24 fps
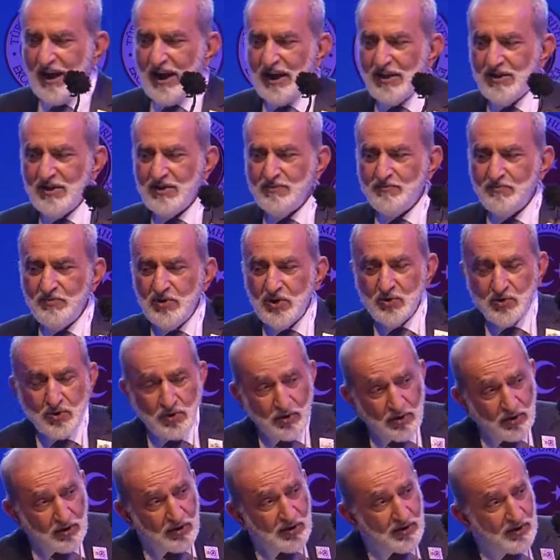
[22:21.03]
And
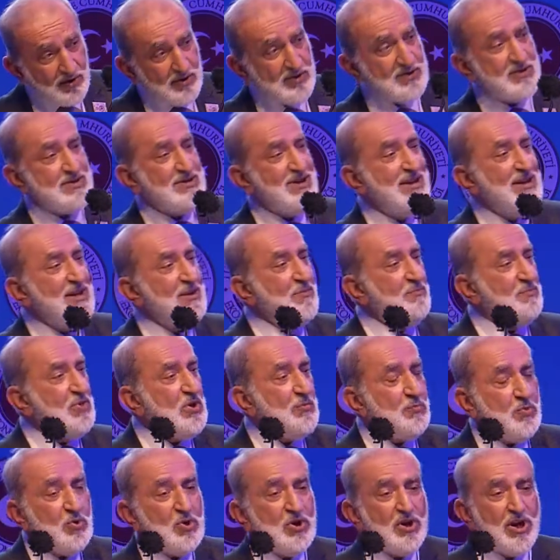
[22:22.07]
because
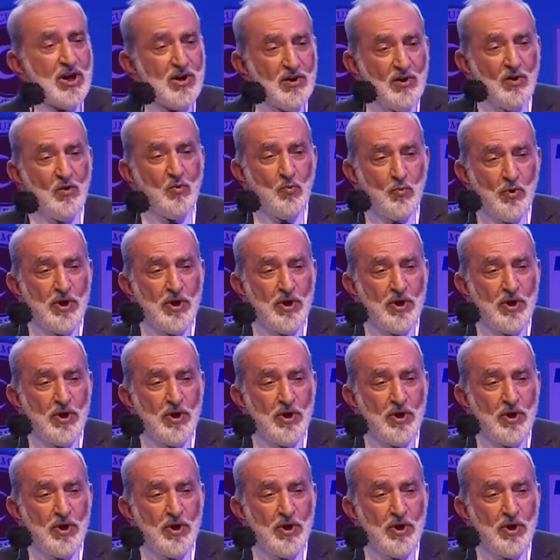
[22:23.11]
people cannot